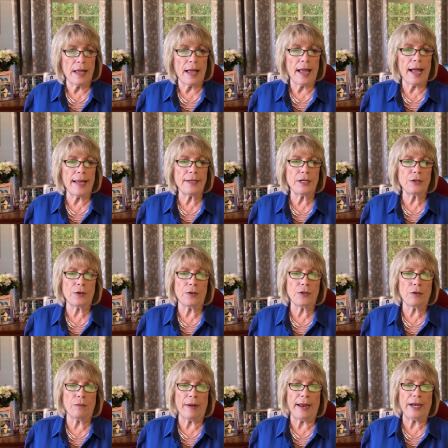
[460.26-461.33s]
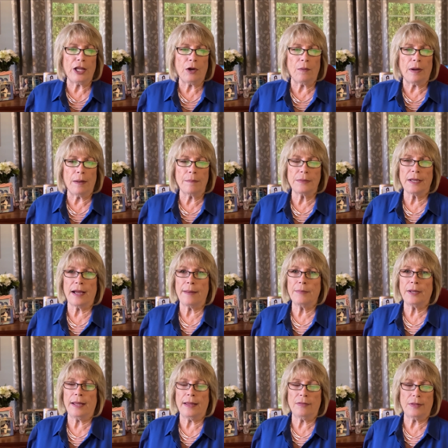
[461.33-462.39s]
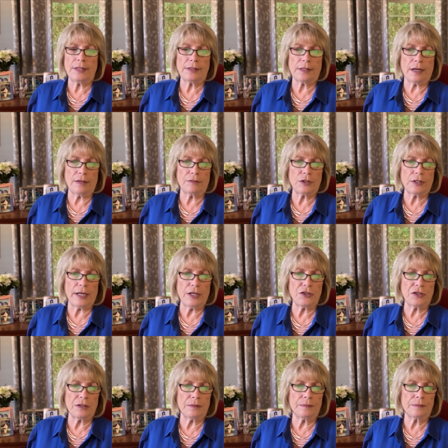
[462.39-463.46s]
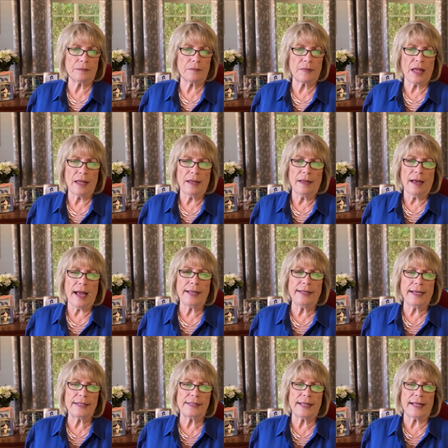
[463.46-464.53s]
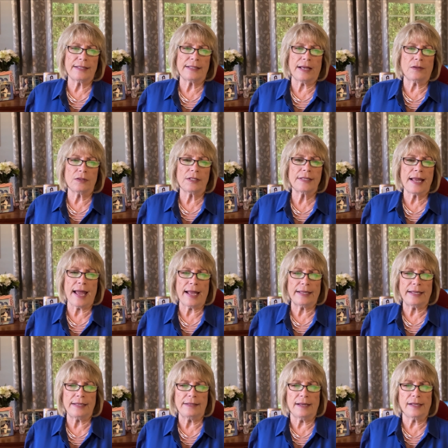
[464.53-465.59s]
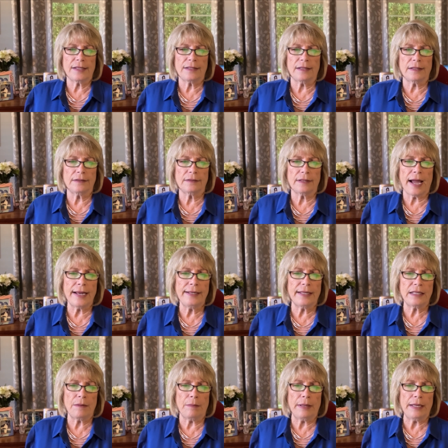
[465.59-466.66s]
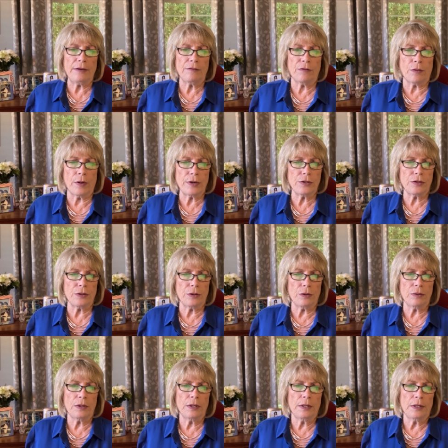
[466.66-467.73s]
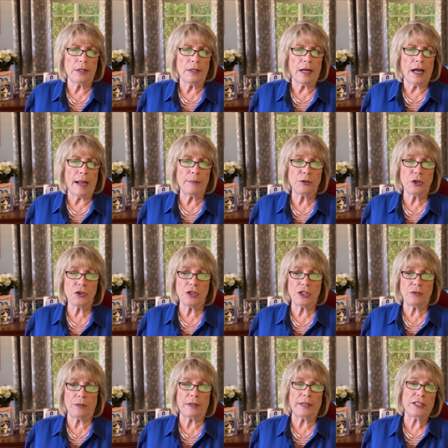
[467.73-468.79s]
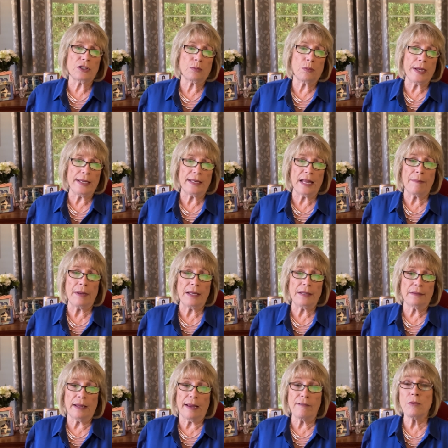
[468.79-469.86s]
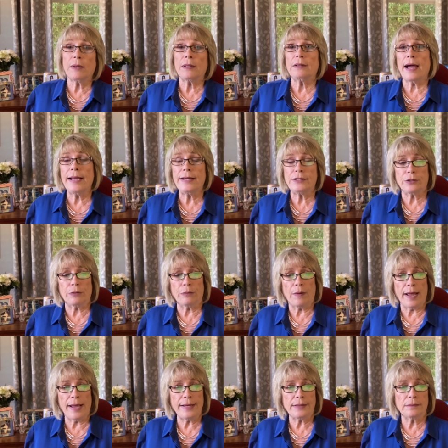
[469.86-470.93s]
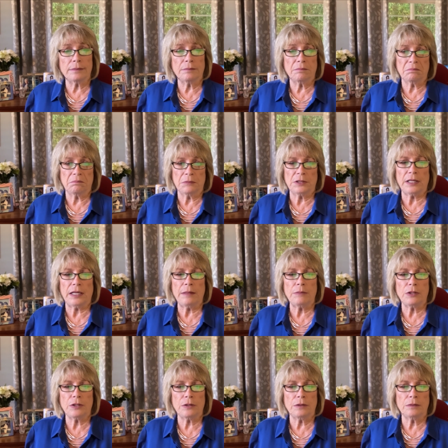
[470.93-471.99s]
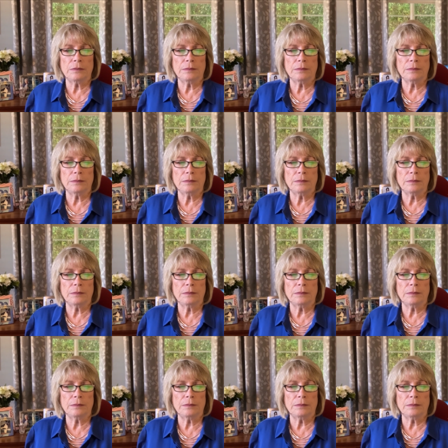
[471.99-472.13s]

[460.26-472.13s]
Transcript: Andy turned the radio up. Time to end this conversation. I guess that sounds tacky, doesn't it? I didn't mean for it to. I'm sure she's really sweet. I mean, everyone likes her, right? Seemed to.